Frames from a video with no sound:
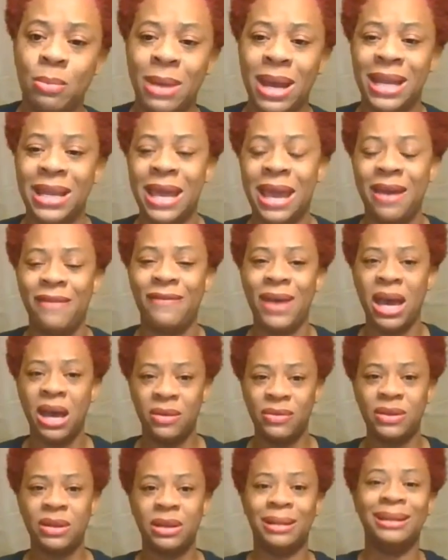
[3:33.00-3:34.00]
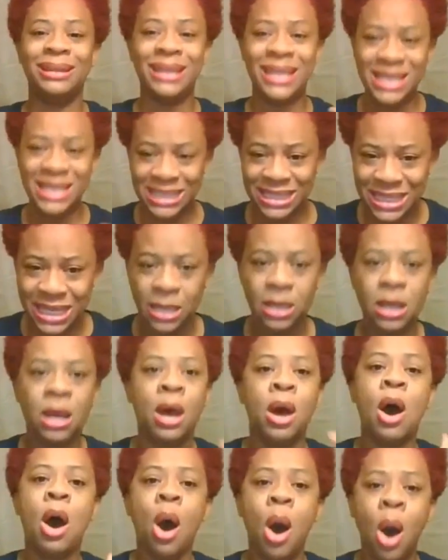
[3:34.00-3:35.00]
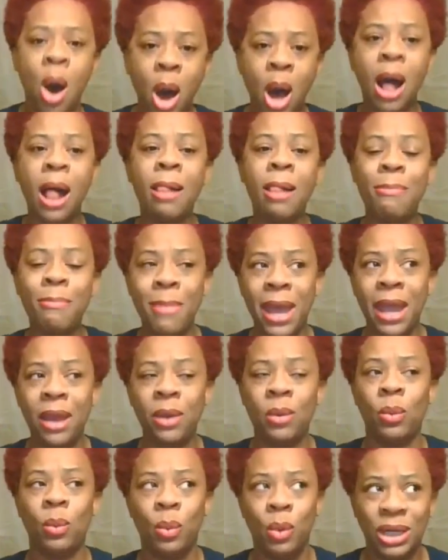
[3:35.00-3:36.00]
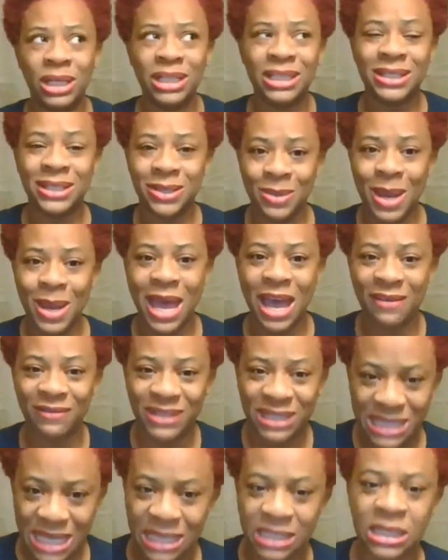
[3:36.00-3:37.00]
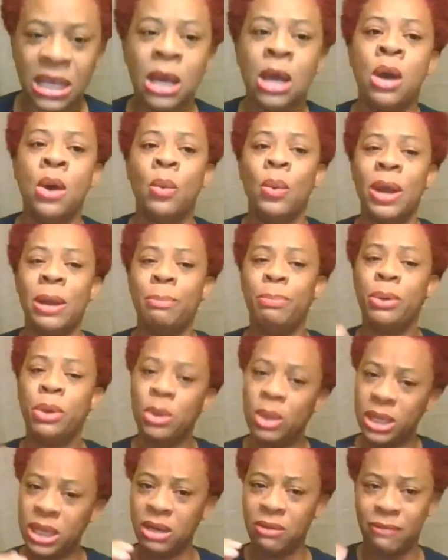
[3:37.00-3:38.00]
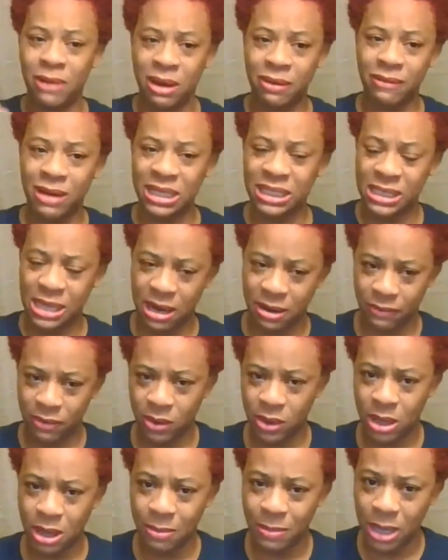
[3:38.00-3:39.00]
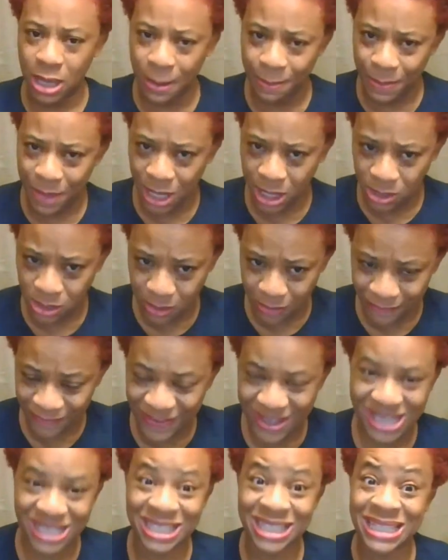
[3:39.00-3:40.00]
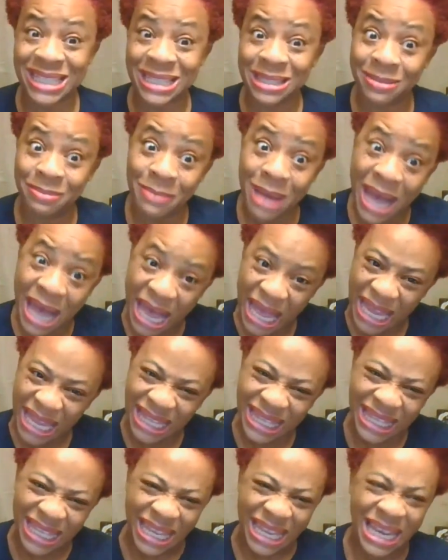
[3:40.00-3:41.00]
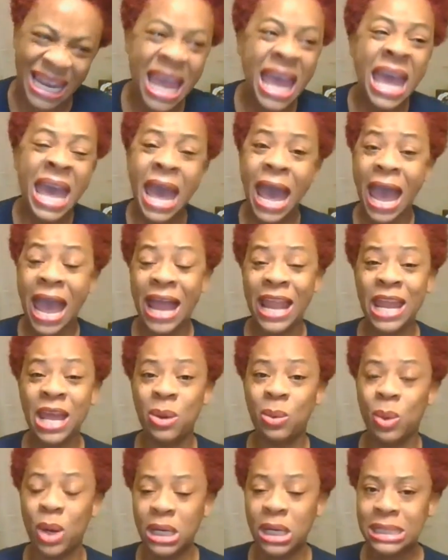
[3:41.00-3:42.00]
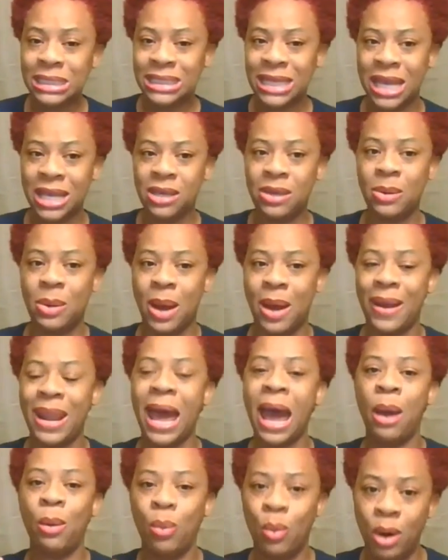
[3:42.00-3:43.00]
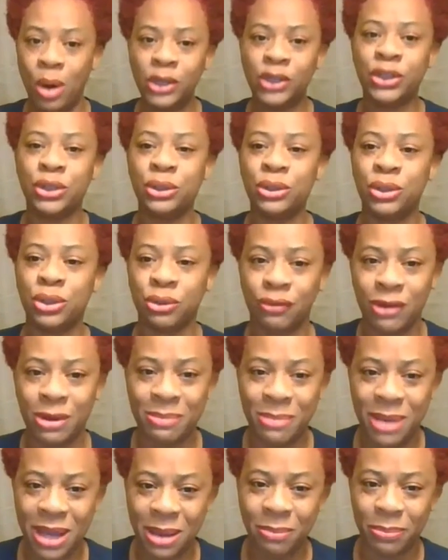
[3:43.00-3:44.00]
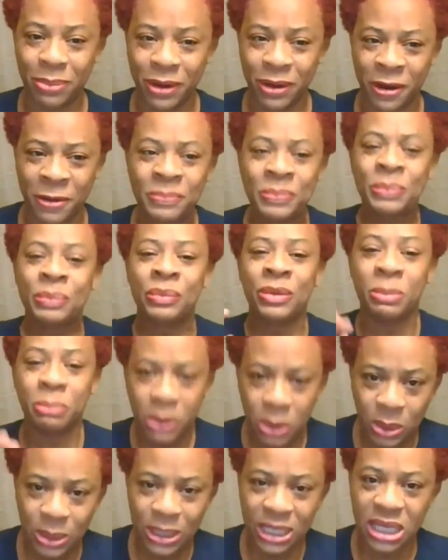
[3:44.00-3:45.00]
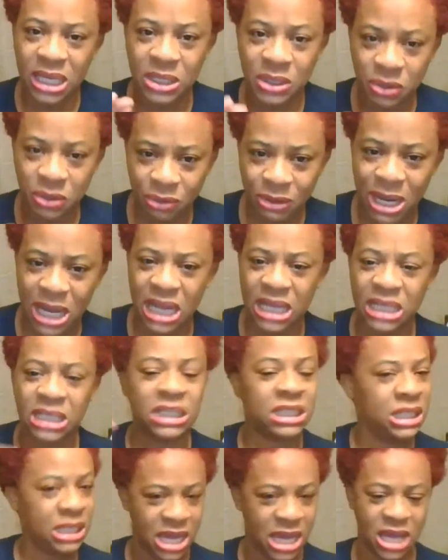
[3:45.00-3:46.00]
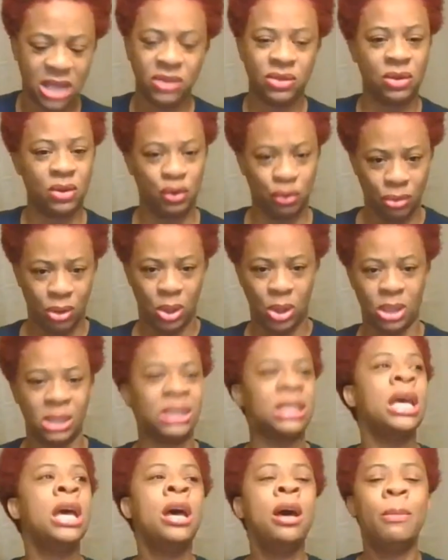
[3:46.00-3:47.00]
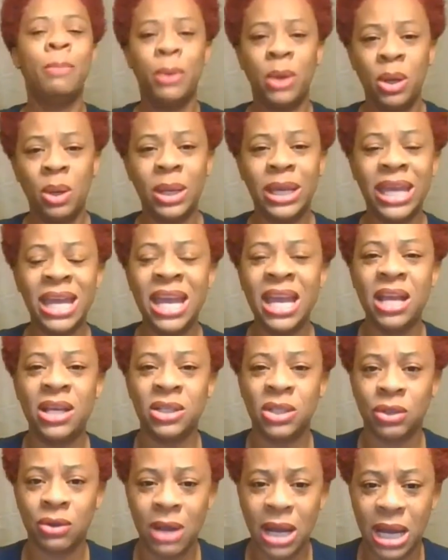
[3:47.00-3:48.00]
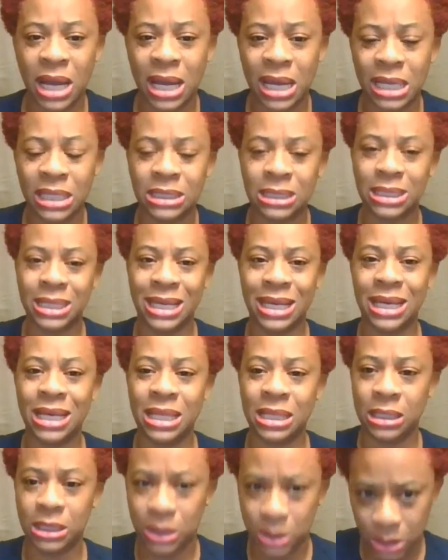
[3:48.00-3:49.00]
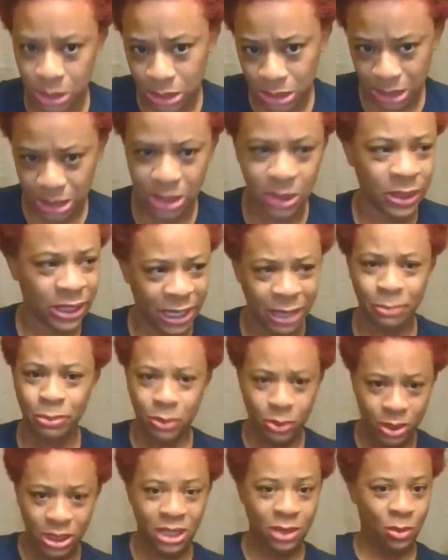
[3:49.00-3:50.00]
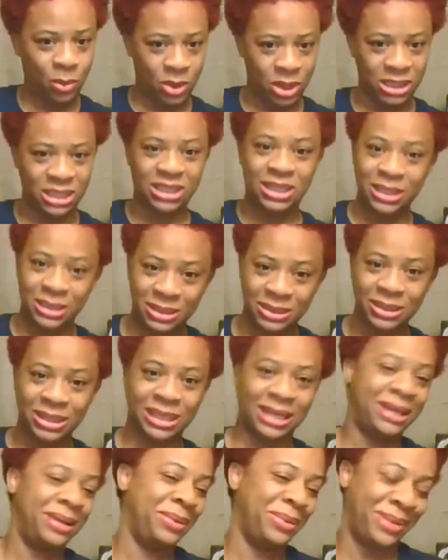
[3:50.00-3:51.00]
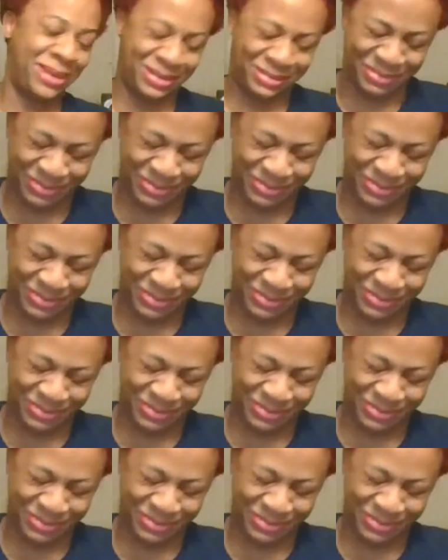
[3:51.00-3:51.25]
might have out there. Listen, all men want to have sex. When Pookie Rare Ray Tyrone come up in your face smiling and he want to take you out, I want you to remember Pookie is trying to get the draws. Pookie is trying to get the cookie. Okay, Pookie wants the cookie. Okay?